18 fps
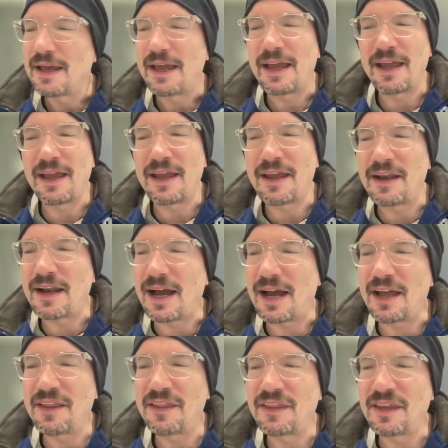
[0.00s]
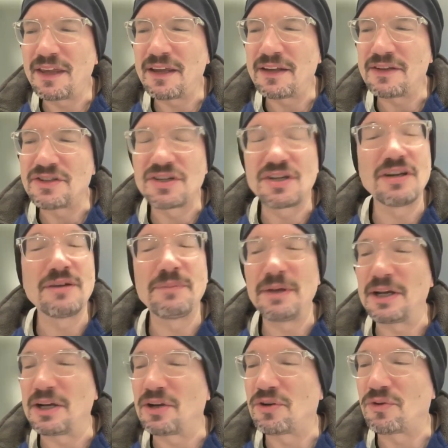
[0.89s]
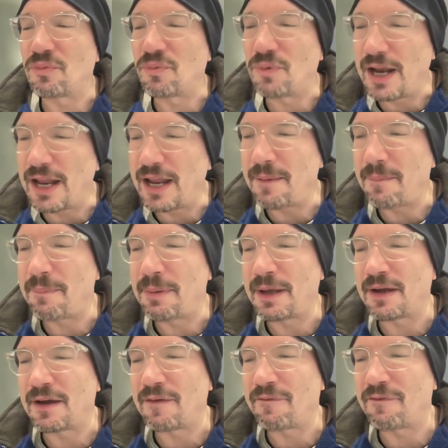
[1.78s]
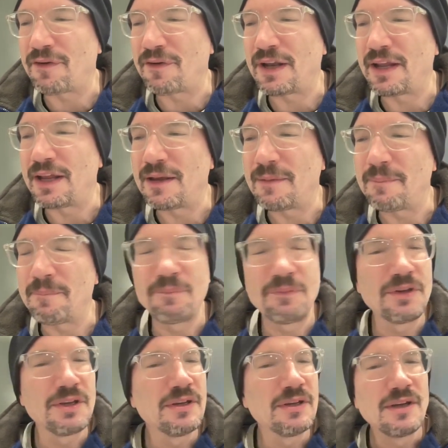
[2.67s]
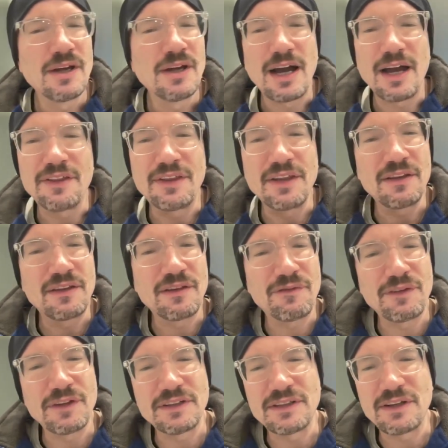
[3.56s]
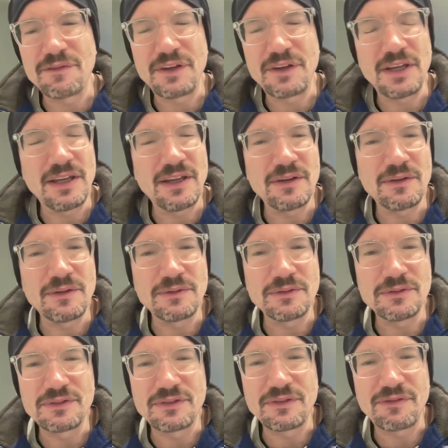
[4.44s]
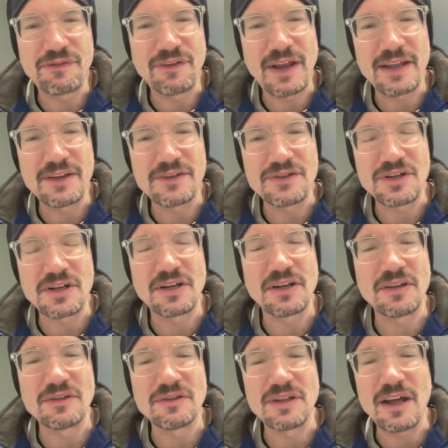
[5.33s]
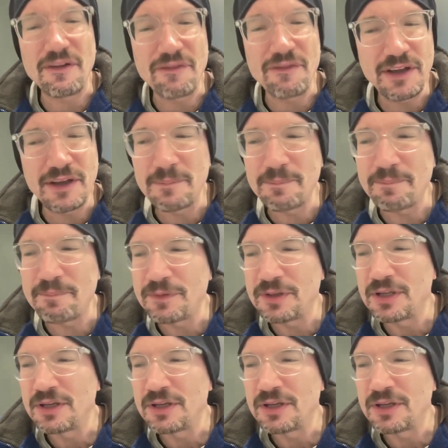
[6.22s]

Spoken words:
And I think it's going to be a great pickup for him. I think the Philadelphia Eagles fans are going to love him.